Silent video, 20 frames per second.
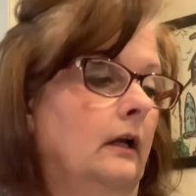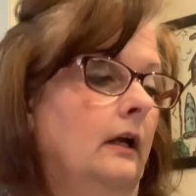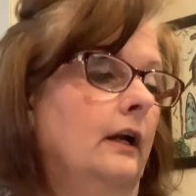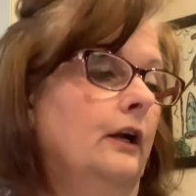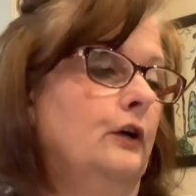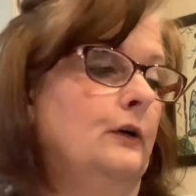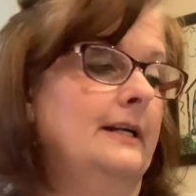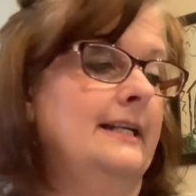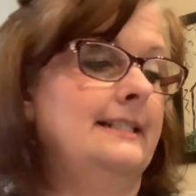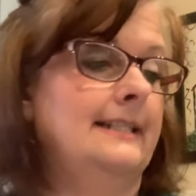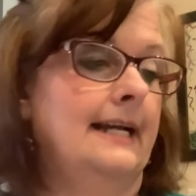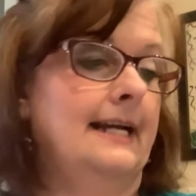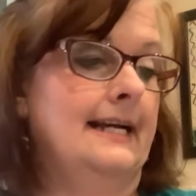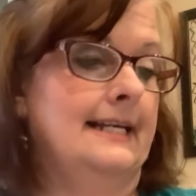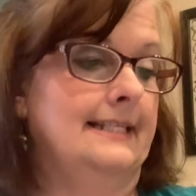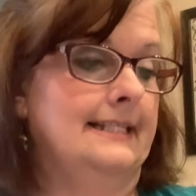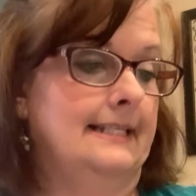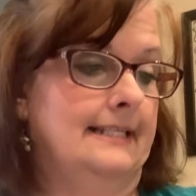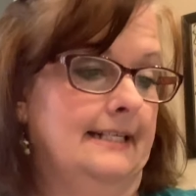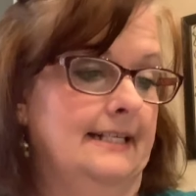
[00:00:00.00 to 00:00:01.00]
Chris
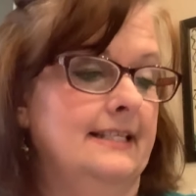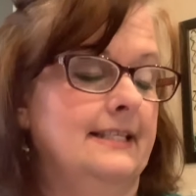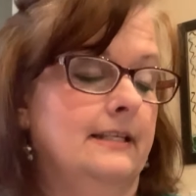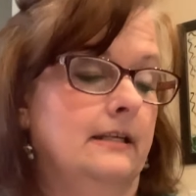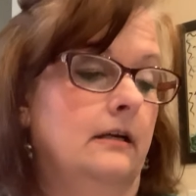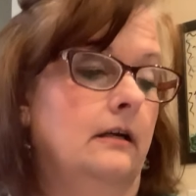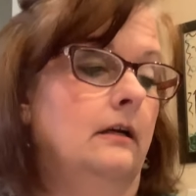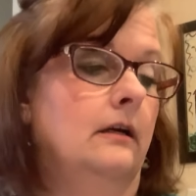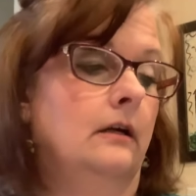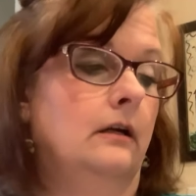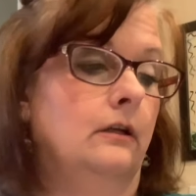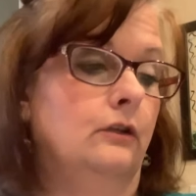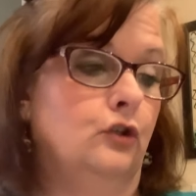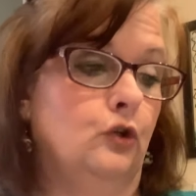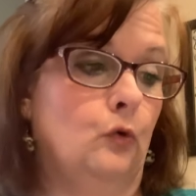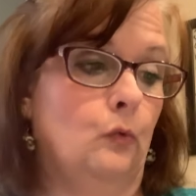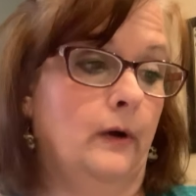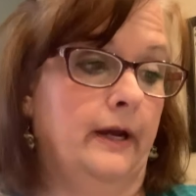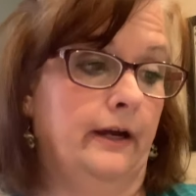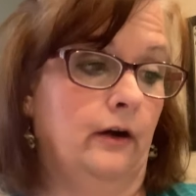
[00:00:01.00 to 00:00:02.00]
Estes,
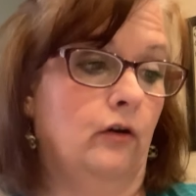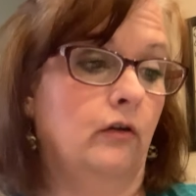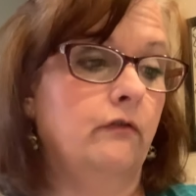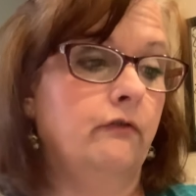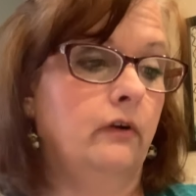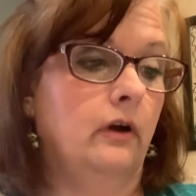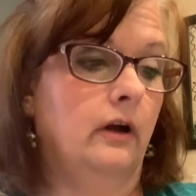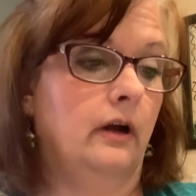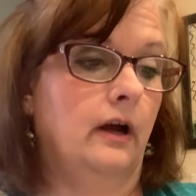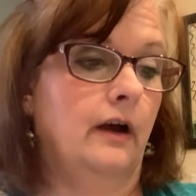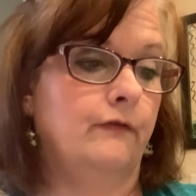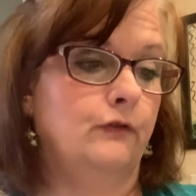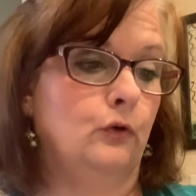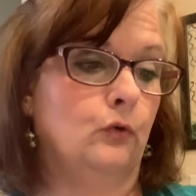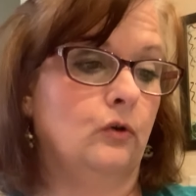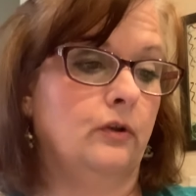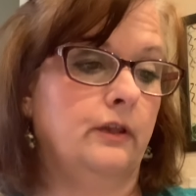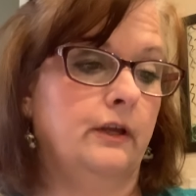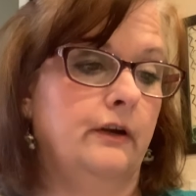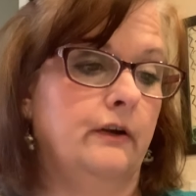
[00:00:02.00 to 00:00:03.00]
12, of
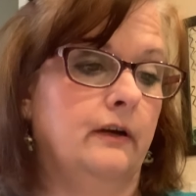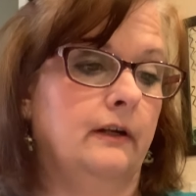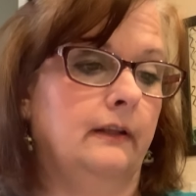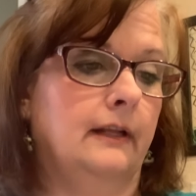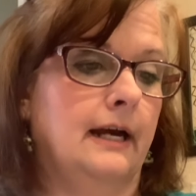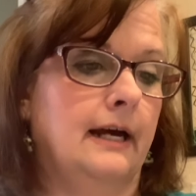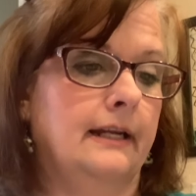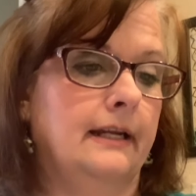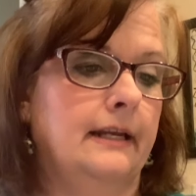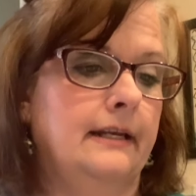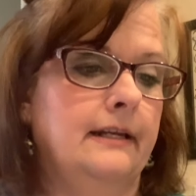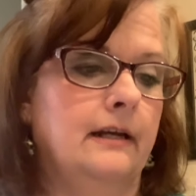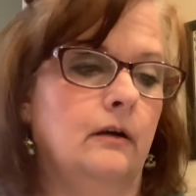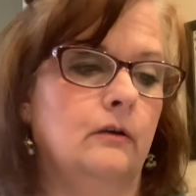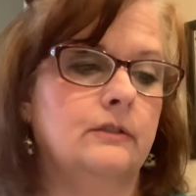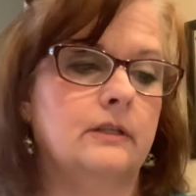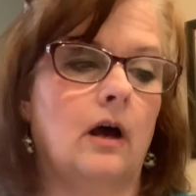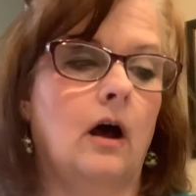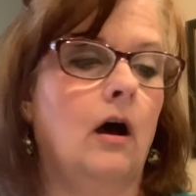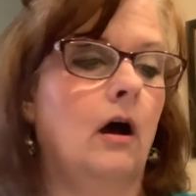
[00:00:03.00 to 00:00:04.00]
North Carolina,
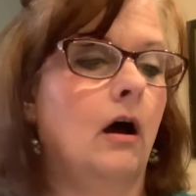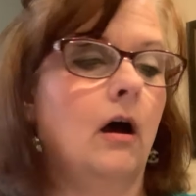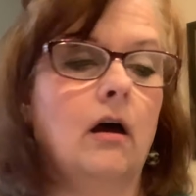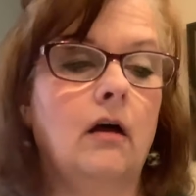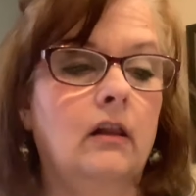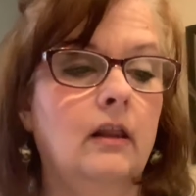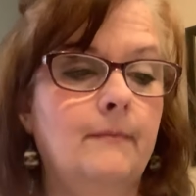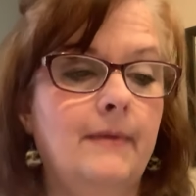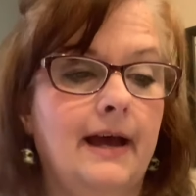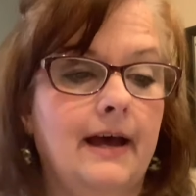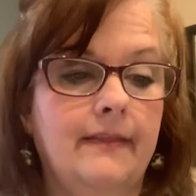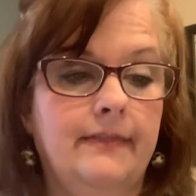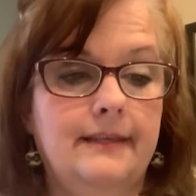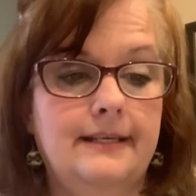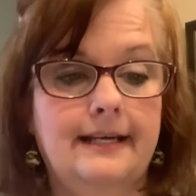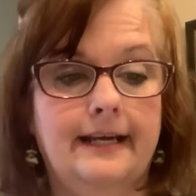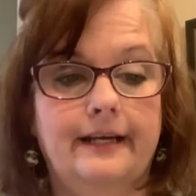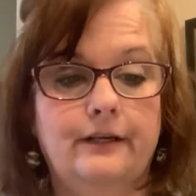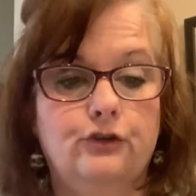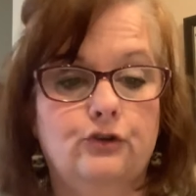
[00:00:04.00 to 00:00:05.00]
knows all about the
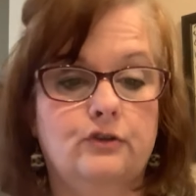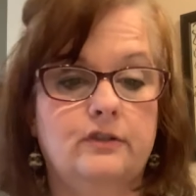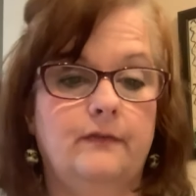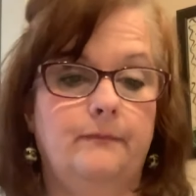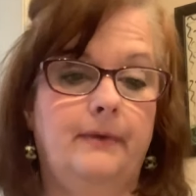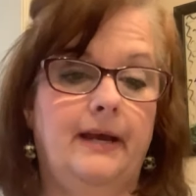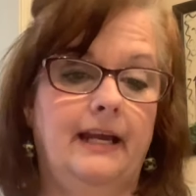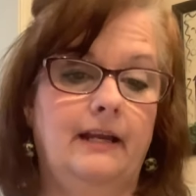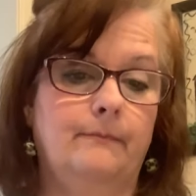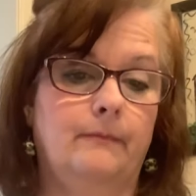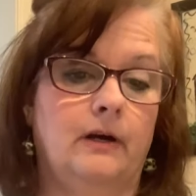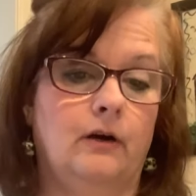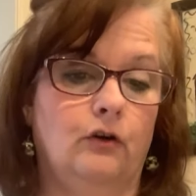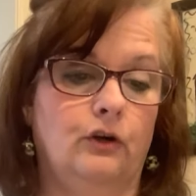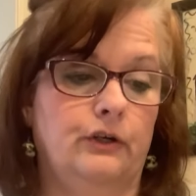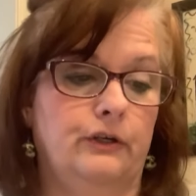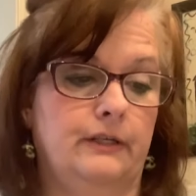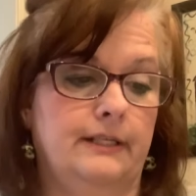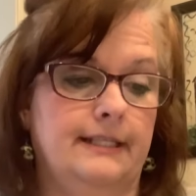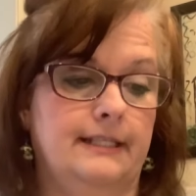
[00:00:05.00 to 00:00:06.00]
dangers of paintball
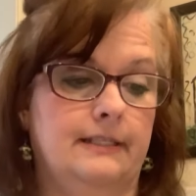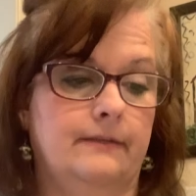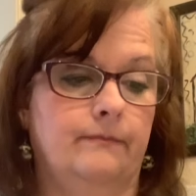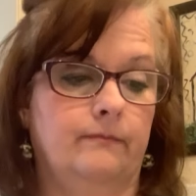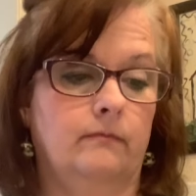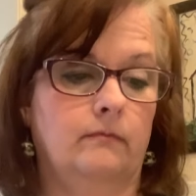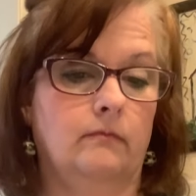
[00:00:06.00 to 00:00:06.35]
guns.